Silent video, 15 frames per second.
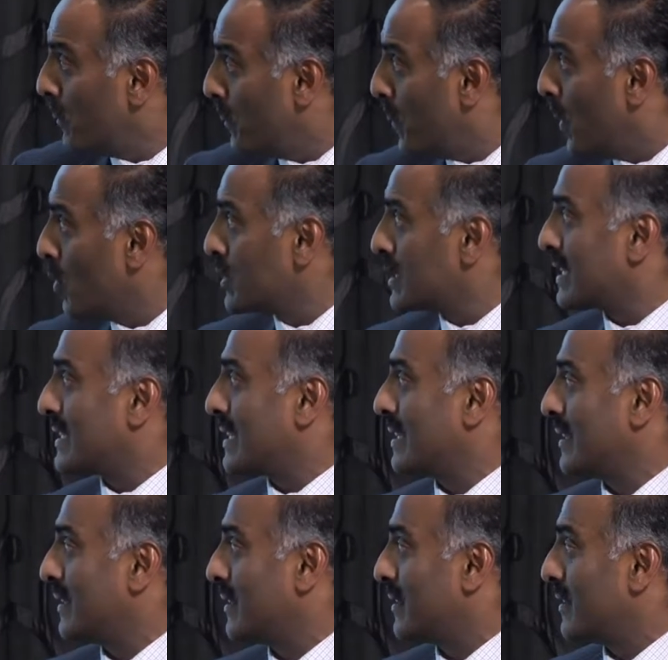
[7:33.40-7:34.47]

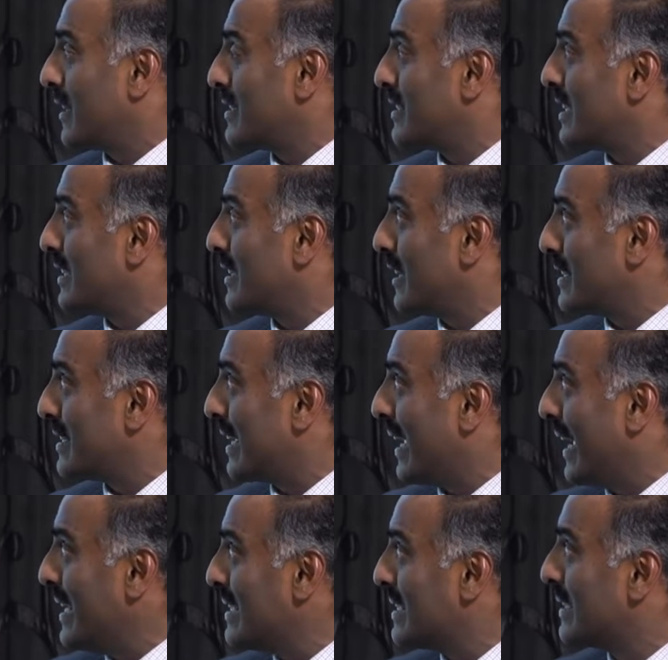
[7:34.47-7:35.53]

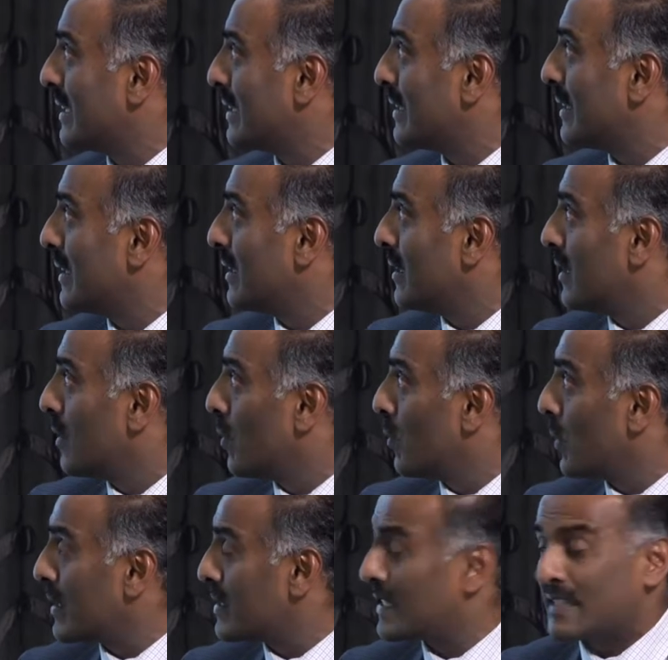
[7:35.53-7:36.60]
Post-1998,
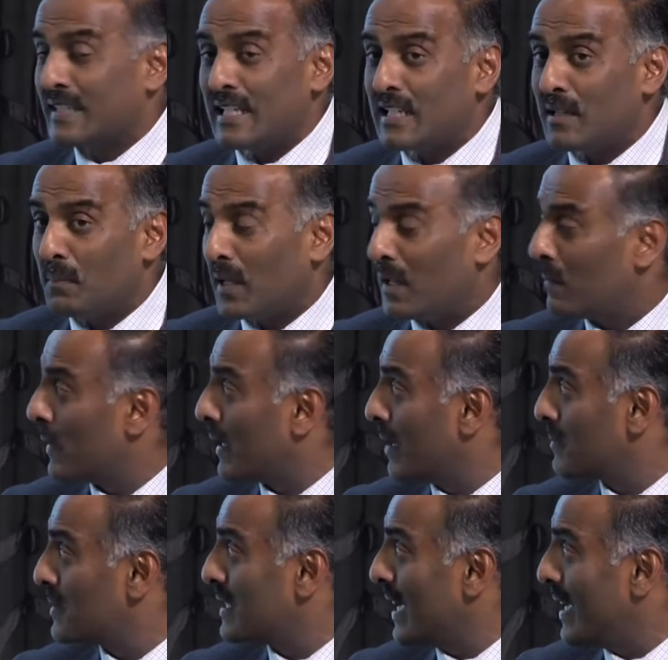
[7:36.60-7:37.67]
once the CTPA
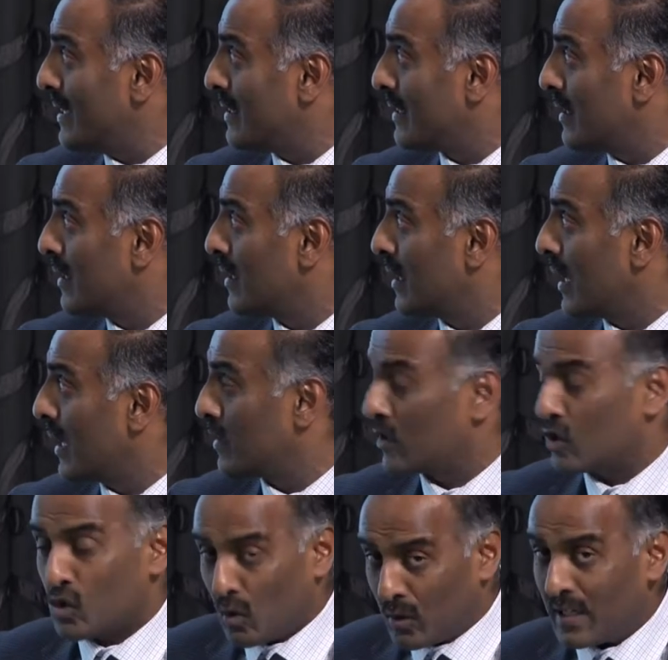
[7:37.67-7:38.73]
became standard, and
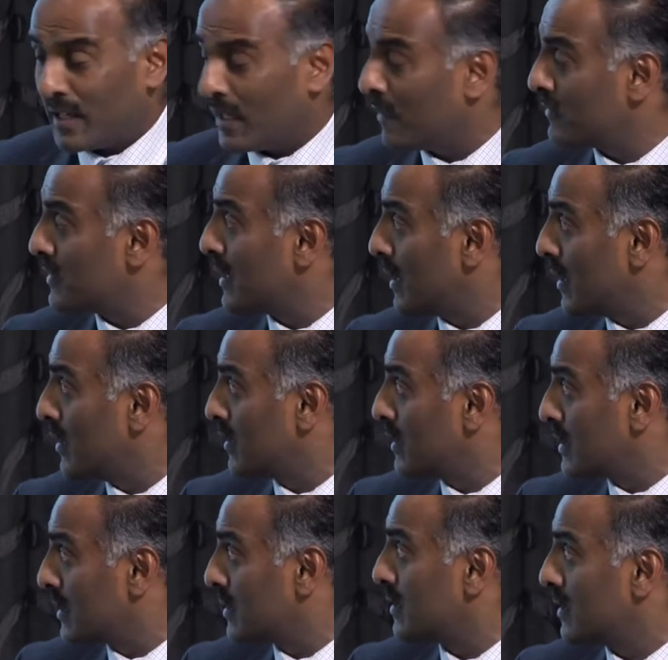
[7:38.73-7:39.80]
shortly after that,
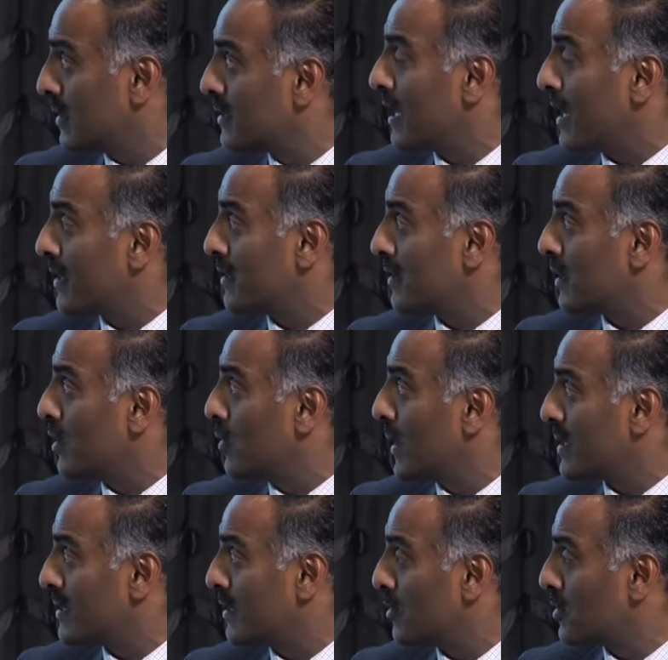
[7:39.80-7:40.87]
this data in the
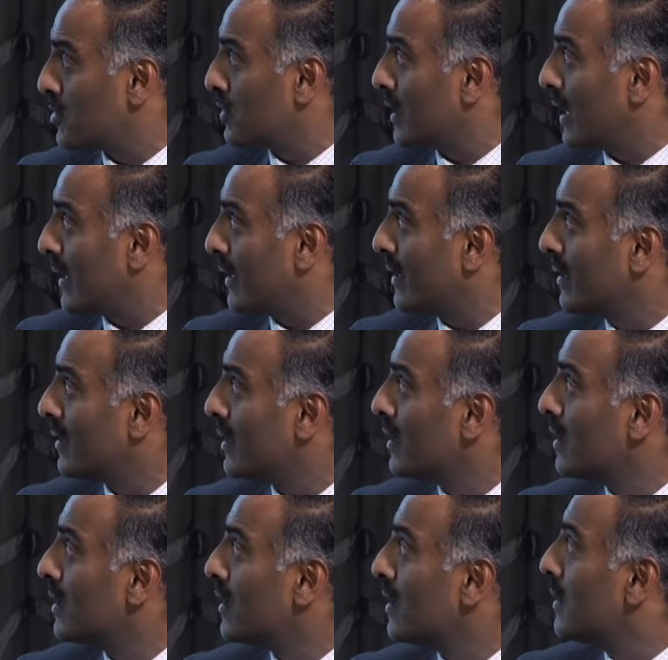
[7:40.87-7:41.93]
US, in Australia,
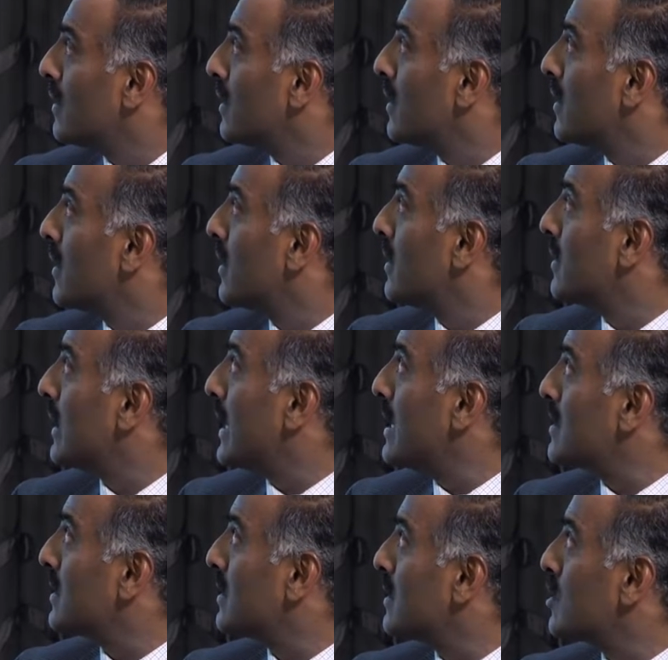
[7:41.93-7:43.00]

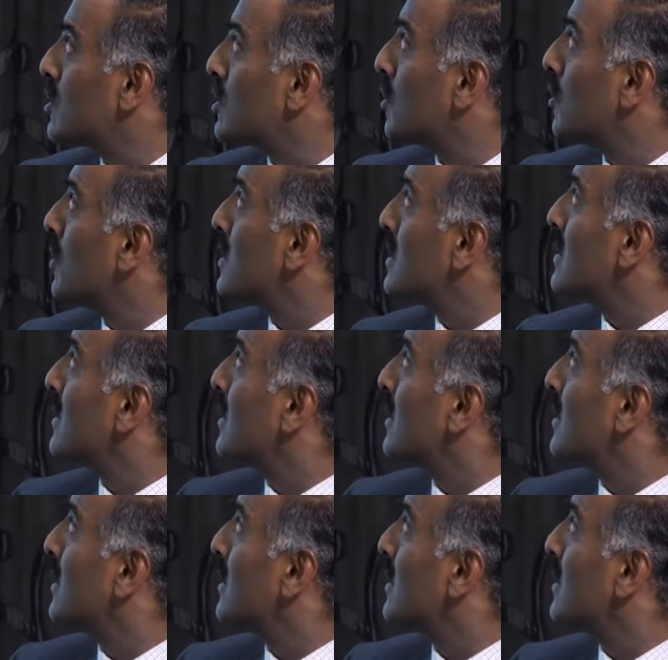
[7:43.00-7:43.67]
incidence soars